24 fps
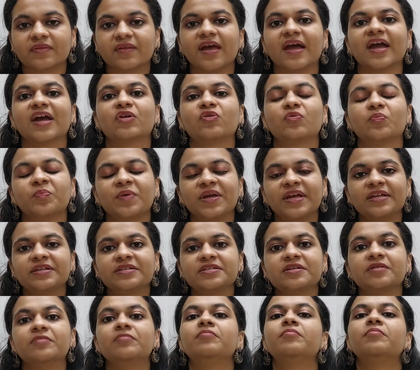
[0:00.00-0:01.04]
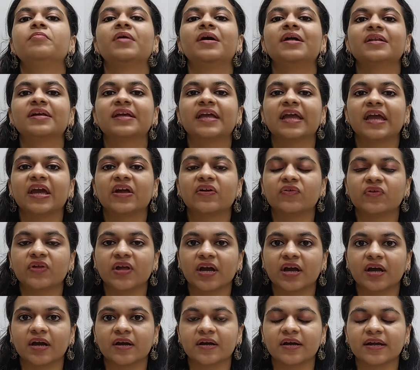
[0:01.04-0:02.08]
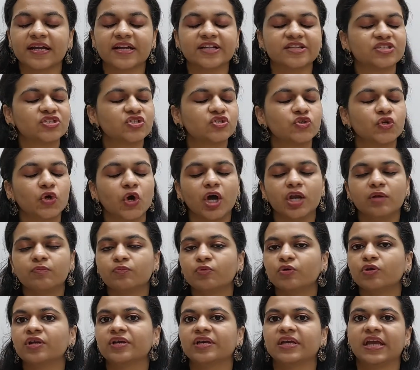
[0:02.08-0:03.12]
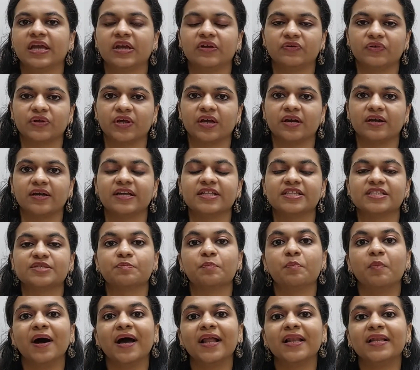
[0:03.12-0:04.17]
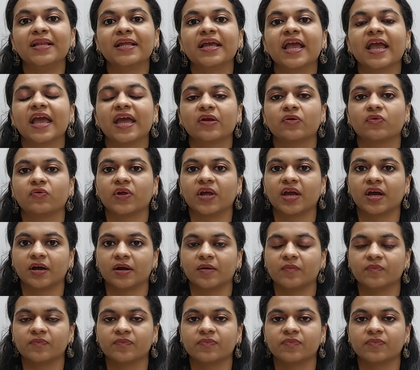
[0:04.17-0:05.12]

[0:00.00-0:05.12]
I repeat, Bulgaria. It's not Bulgaria. It's Bulgaria.